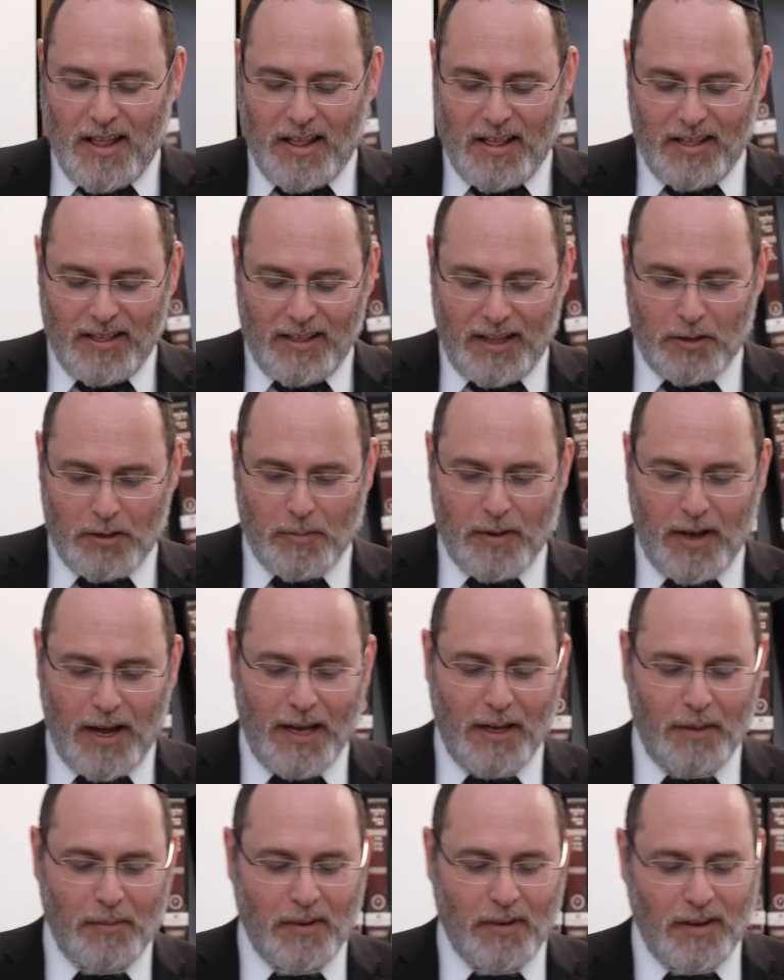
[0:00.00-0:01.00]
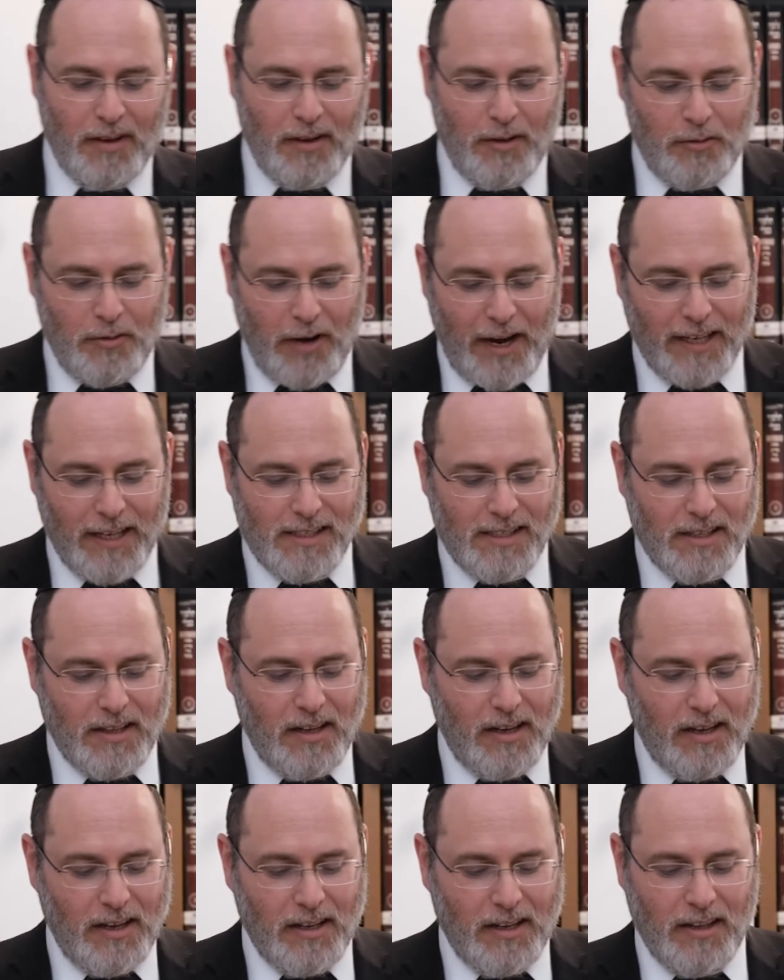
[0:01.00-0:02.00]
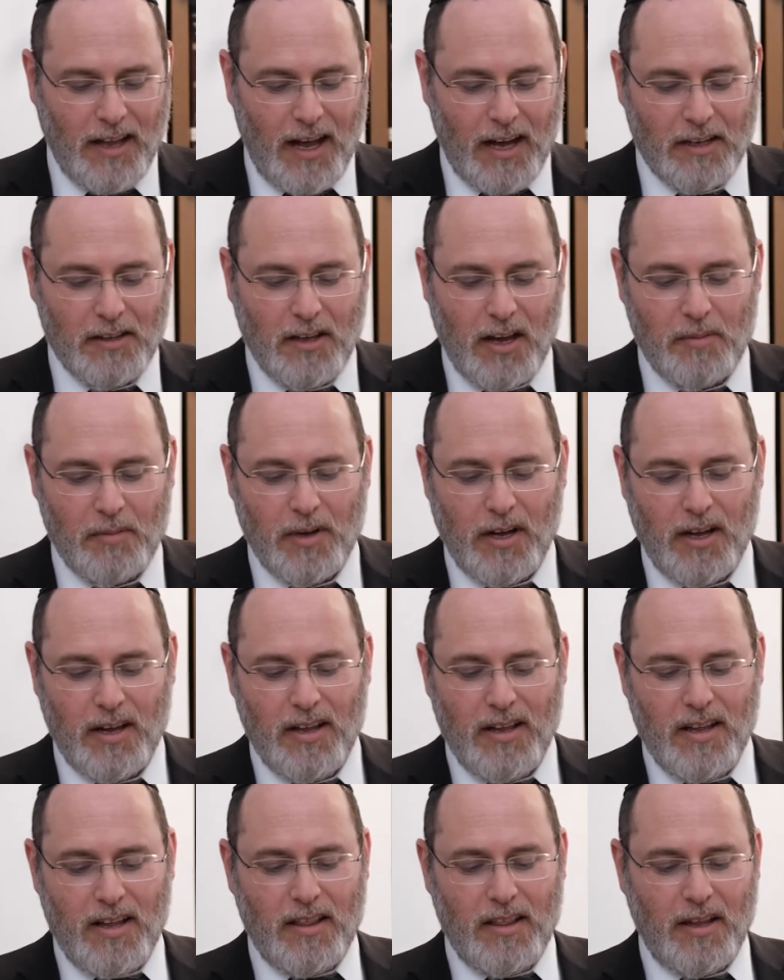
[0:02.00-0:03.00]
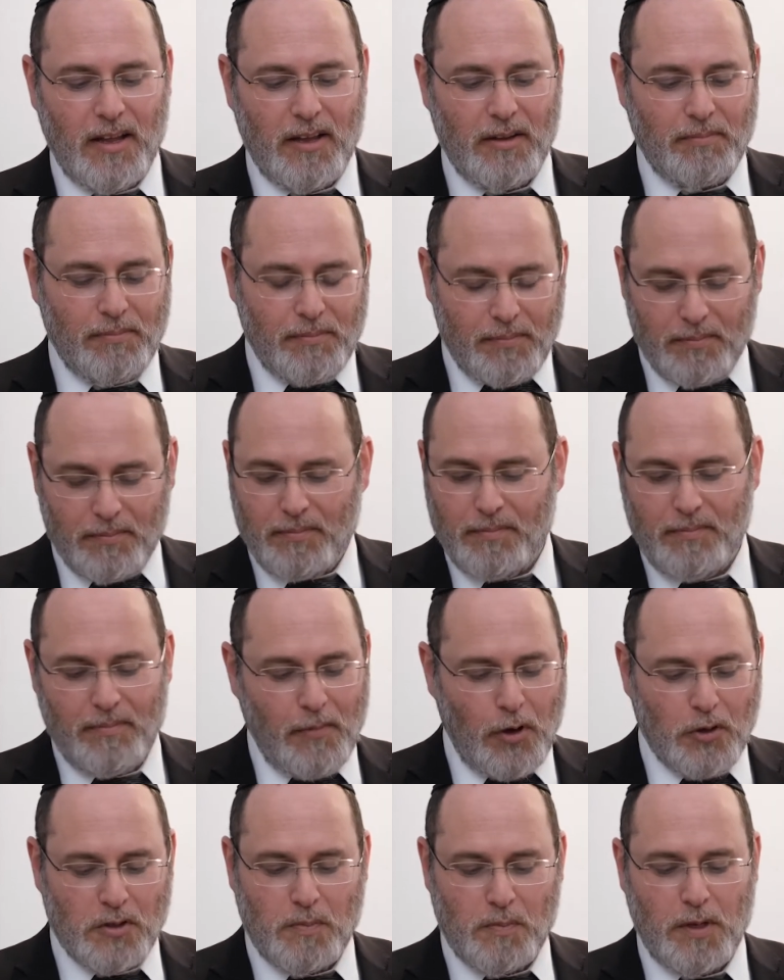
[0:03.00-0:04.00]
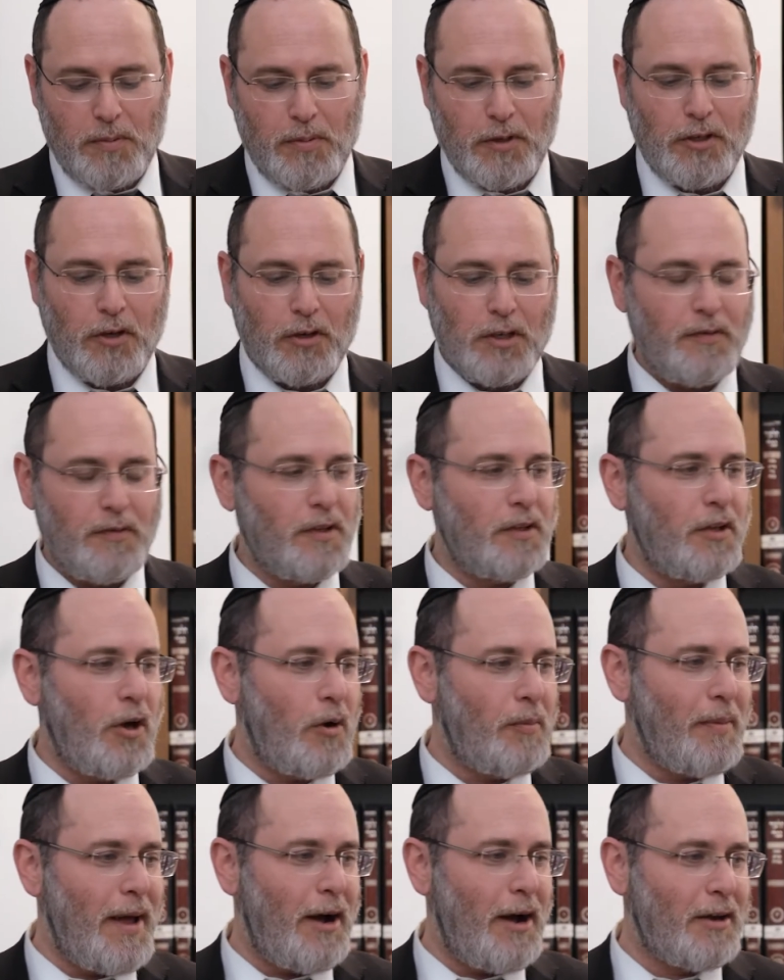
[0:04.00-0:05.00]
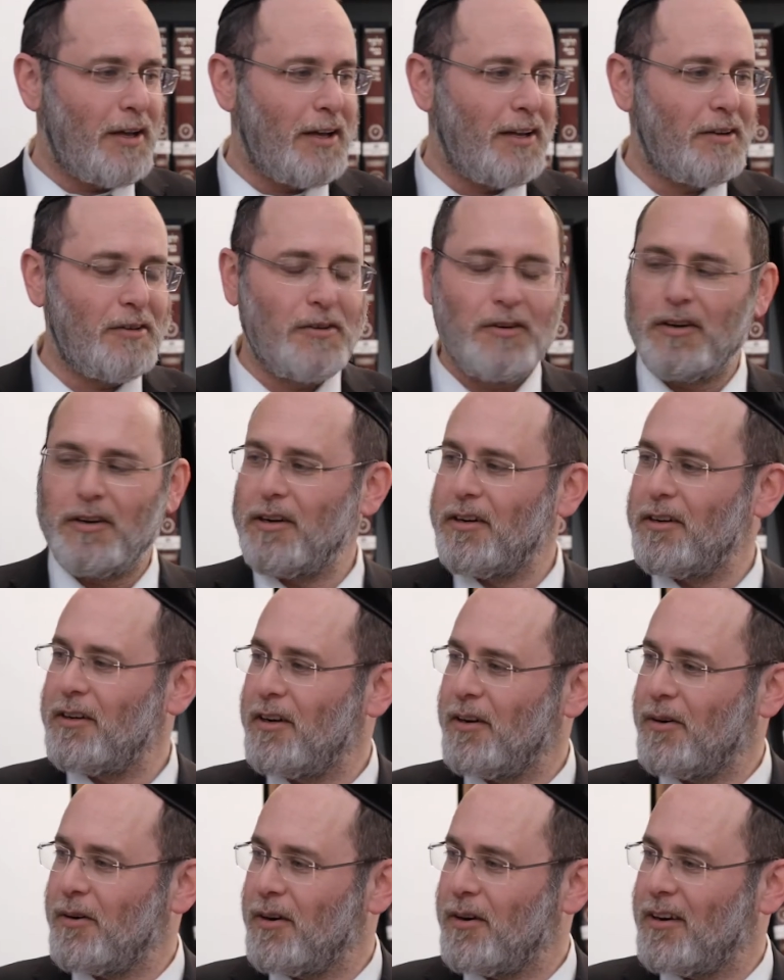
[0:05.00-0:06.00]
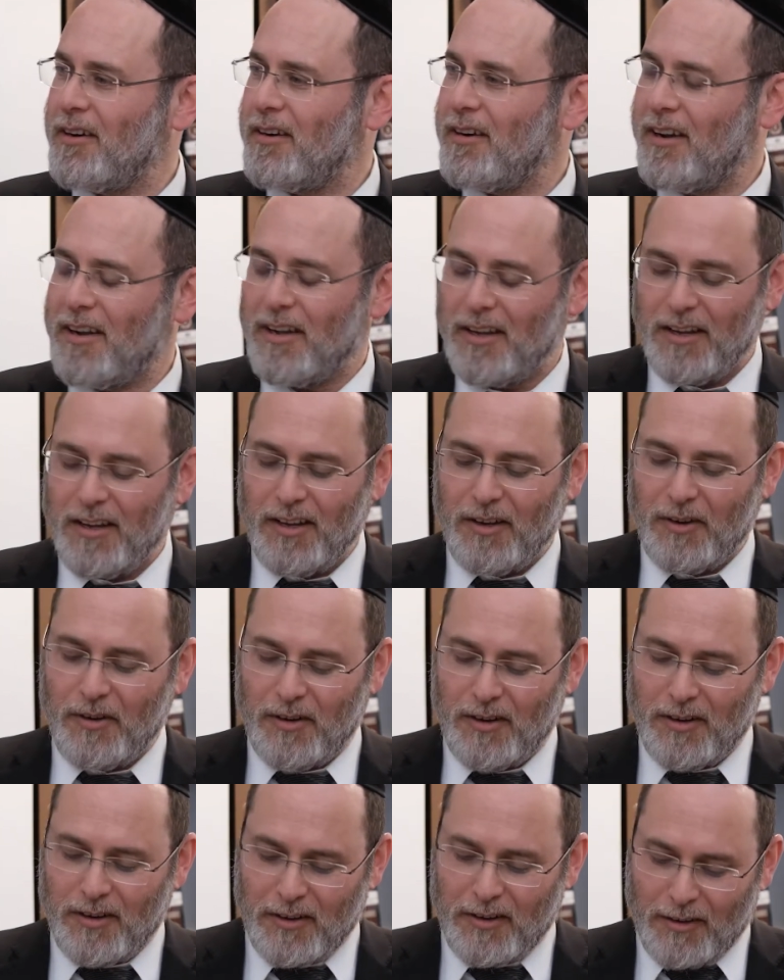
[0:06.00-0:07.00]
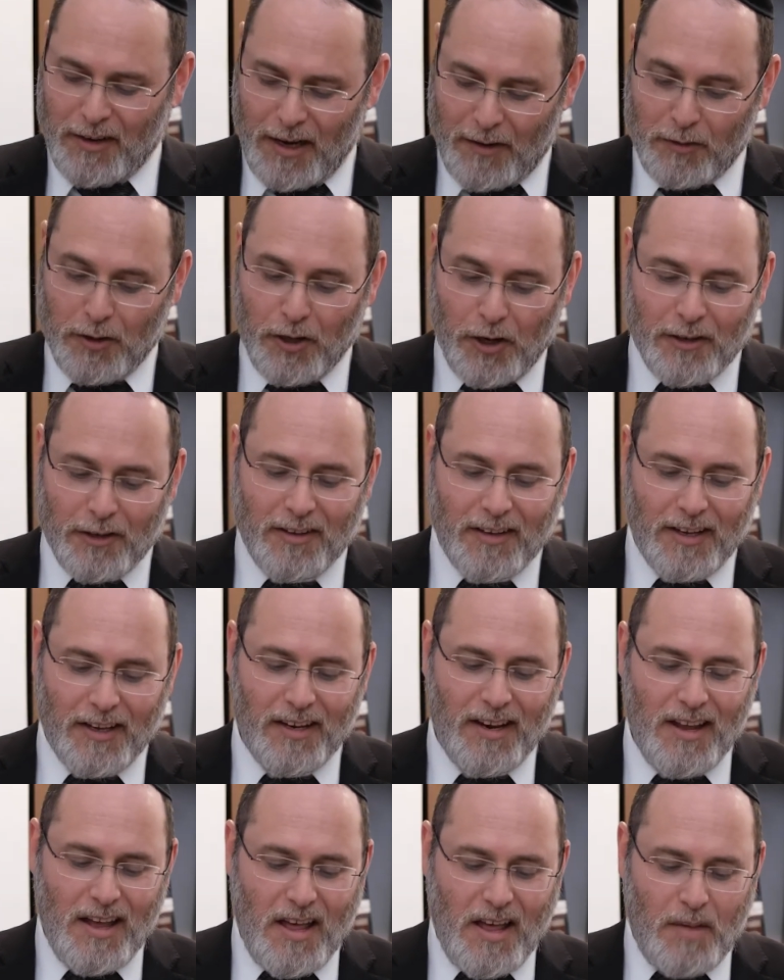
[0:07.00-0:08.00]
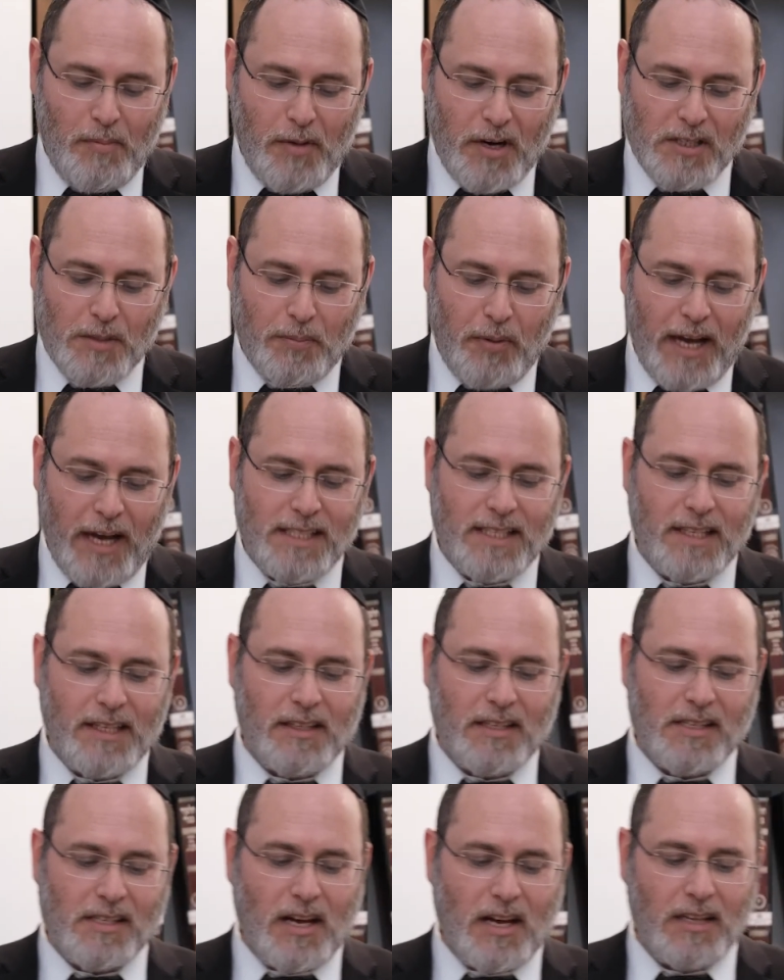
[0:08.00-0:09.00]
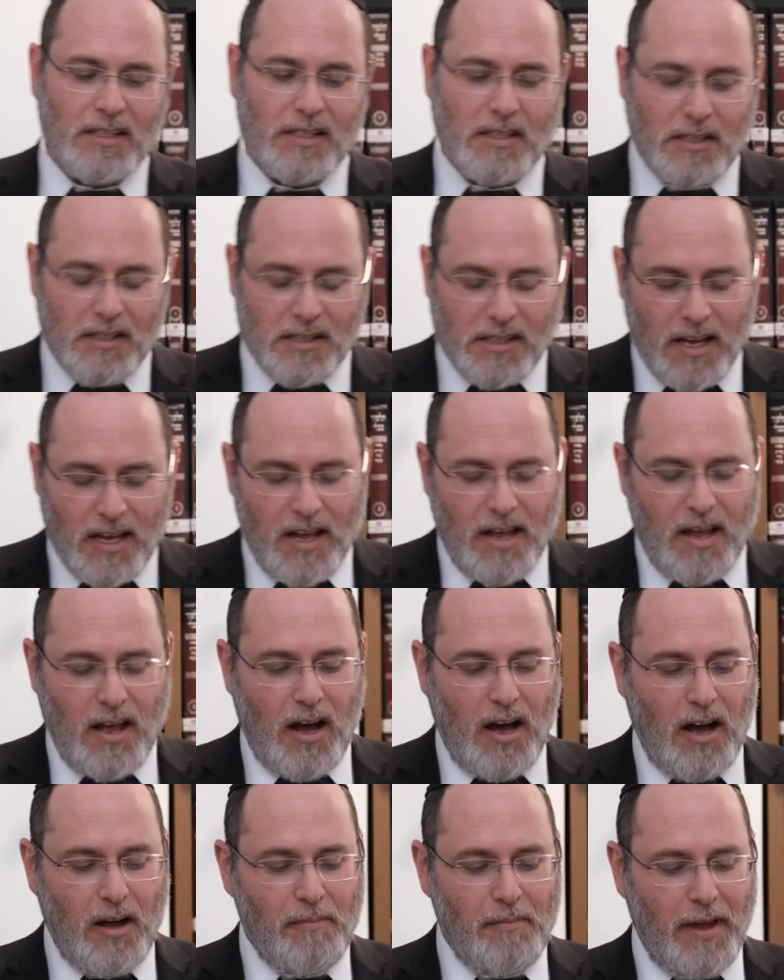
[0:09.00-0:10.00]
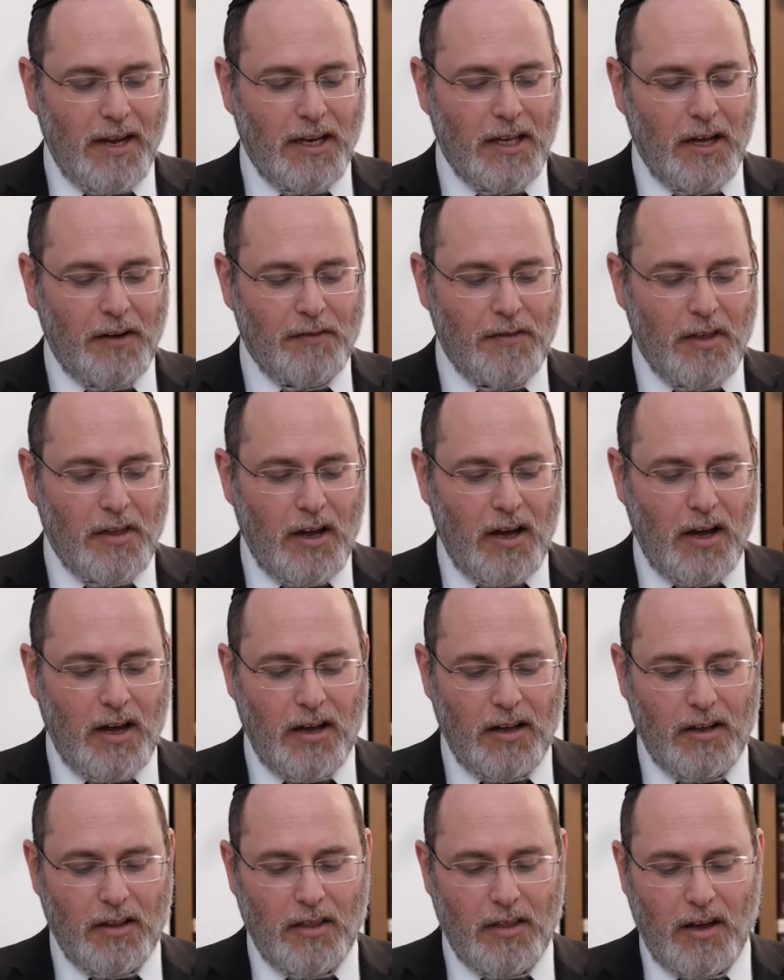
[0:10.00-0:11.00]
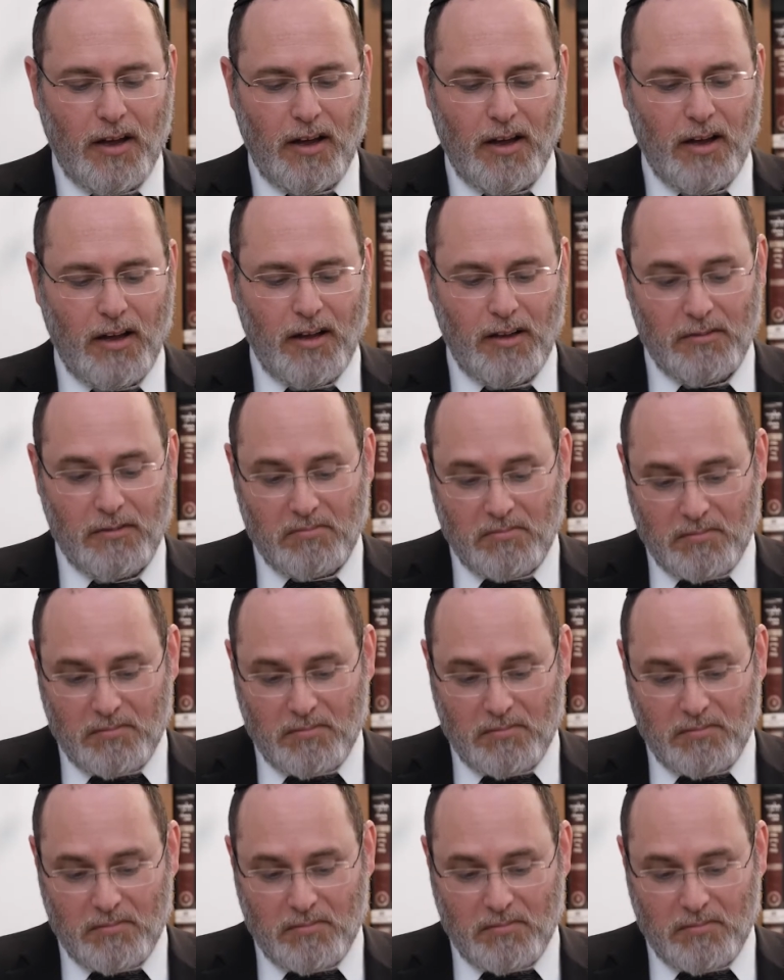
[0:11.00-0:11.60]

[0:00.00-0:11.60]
like Reb Chaim writes in the Hakdama, that most people don't even know about it or have learned it. But it's a Brisa that discusses many of the